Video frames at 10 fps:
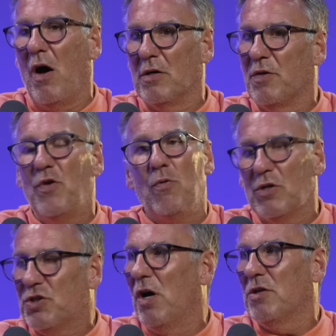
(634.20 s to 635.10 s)
if you
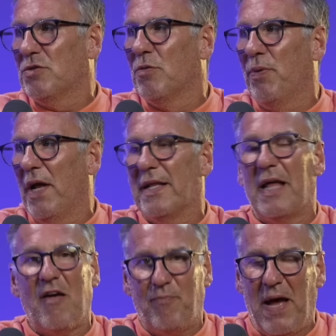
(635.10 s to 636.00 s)
watch Arsenal play,
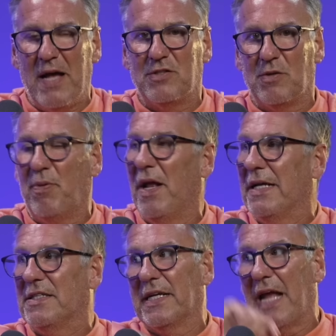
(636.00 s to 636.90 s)
they have patterns of
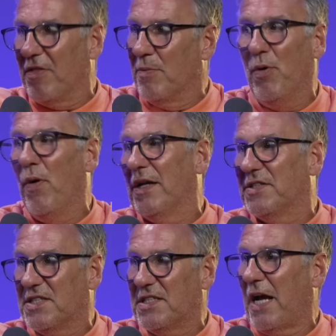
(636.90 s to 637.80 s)
play to get the ball out
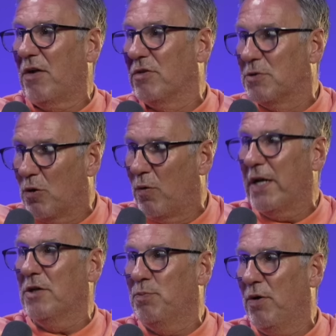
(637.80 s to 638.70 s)
to Saka as
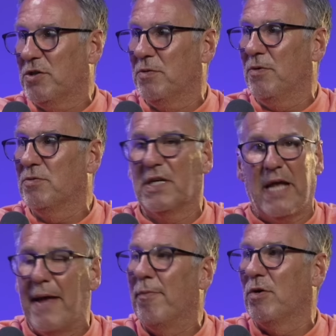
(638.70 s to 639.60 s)
quick as possible to
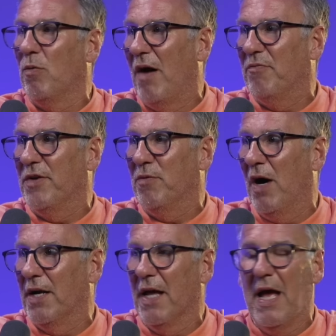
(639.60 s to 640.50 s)
get him on a
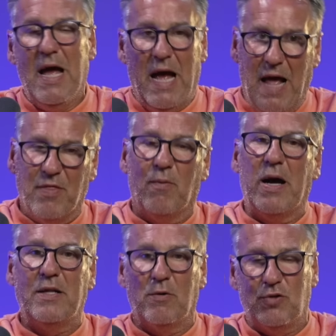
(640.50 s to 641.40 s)
1v1. And the
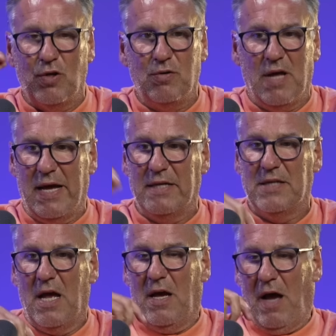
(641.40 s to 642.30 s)
way they'll do that
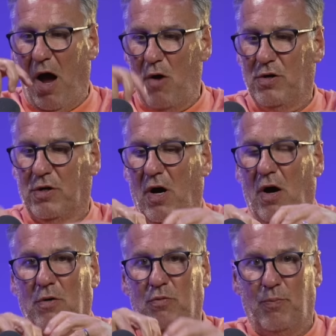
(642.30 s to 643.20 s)
is
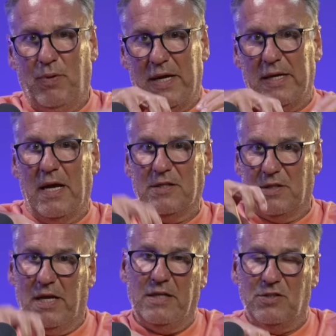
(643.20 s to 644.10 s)
Odegaard will play as
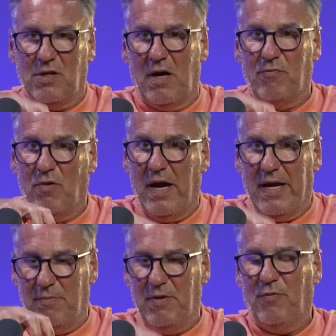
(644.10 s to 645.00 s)
inside right
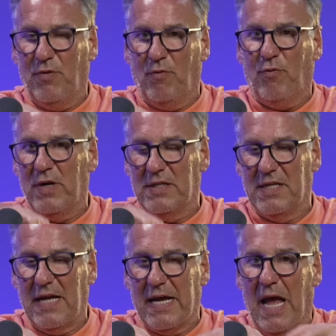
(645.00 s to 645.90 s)
in a midfield three as
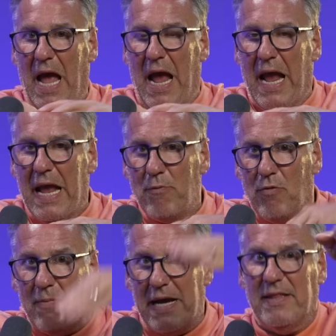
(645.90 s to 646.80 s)
an 8. He
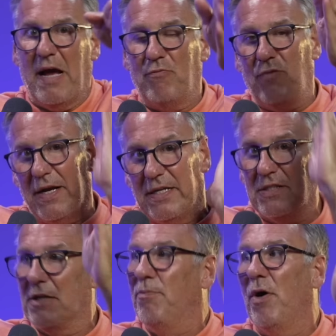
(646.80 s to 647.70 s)
will make that run
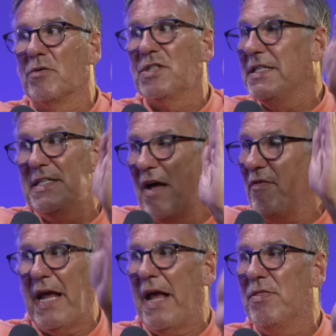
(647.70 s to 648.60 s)
into the box. He's
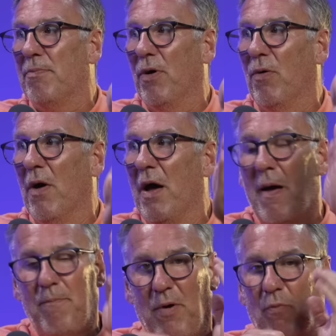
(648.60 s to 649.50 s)
never getting the ball.
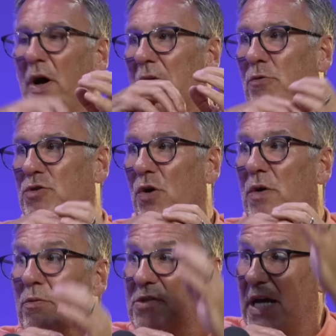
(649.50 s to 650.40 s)
But what he'll do,
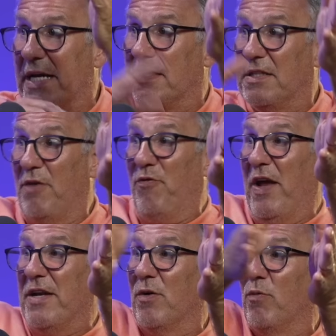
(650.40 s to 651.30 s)
he'll take the
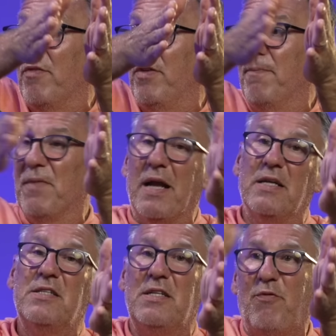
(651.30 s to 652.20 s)
defender with him. And
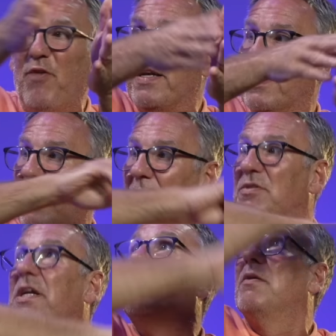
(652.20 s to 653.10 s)
as the defender
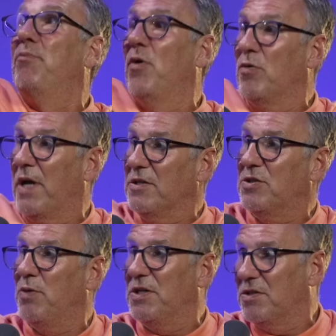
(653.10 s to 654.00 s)
comes in, the ball gets
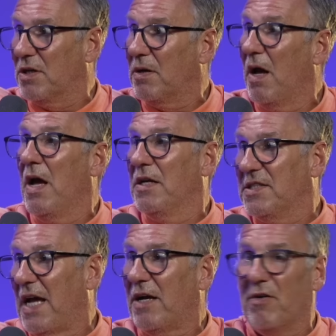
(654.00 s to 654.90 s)
switched to
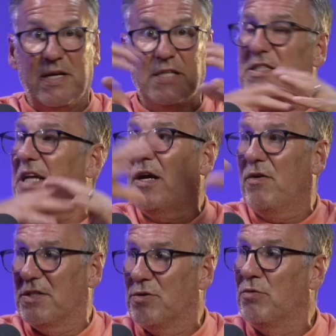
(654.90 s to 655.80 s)
Saka. And then
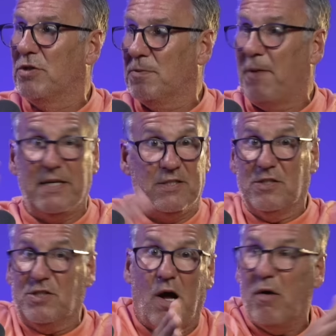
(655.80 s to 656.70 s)
Saka has all the space
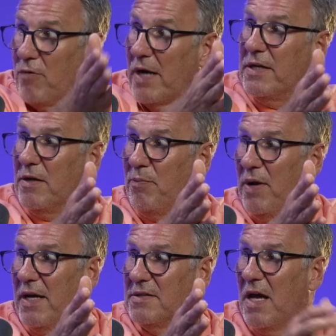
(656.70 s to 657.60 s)
to start running at
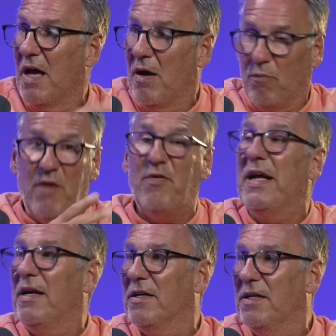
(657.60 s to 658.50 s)
players. With
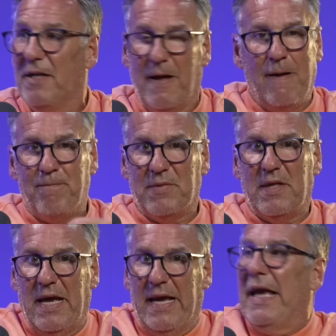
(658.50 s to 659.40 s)
England,
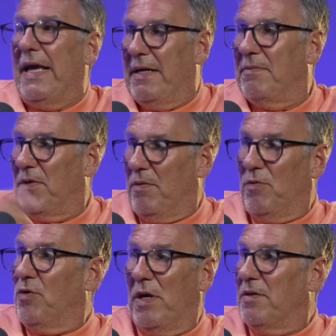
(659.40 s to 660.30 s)
the
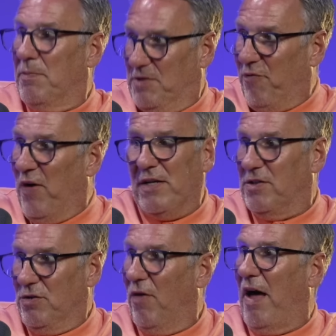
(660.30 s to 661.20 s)

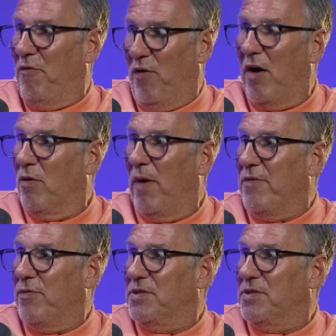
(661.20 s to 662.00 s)
defender's not that far away from